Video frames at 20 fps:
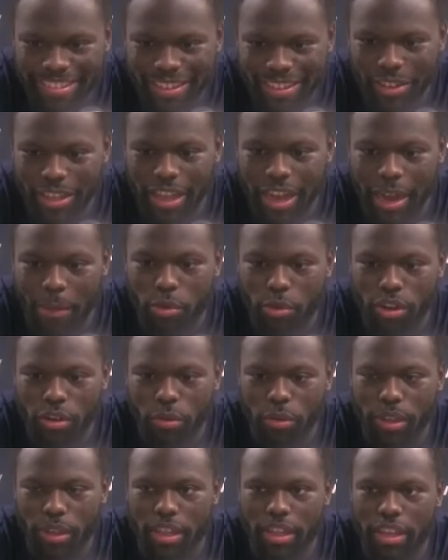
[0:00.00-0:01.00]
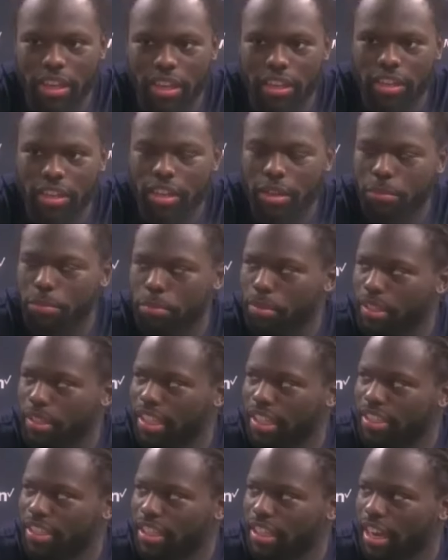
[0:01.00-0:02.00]
Oh, yeah, I'm going to win.
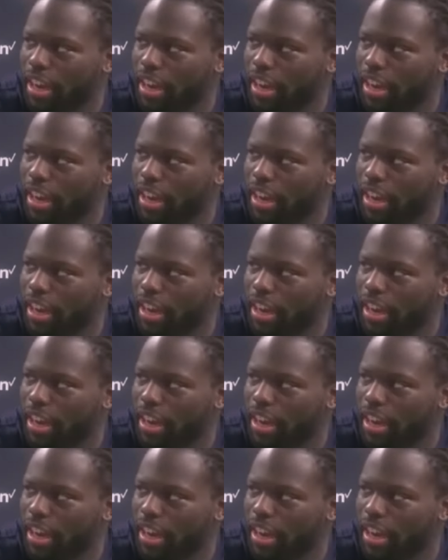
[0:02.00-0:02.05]
Prediction,